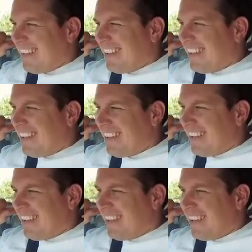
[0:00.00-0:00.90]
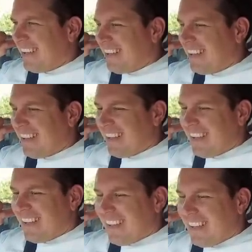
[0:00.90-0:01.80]

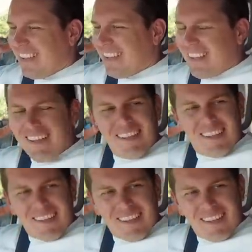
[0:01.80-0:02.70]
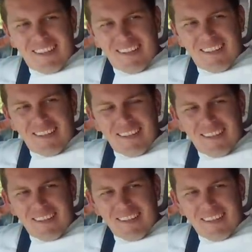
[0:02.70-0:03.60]

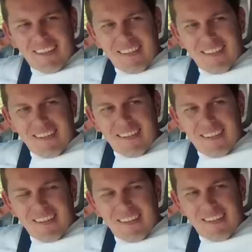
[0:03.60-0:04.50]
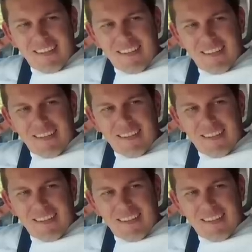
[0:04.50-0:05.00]
(not speaking)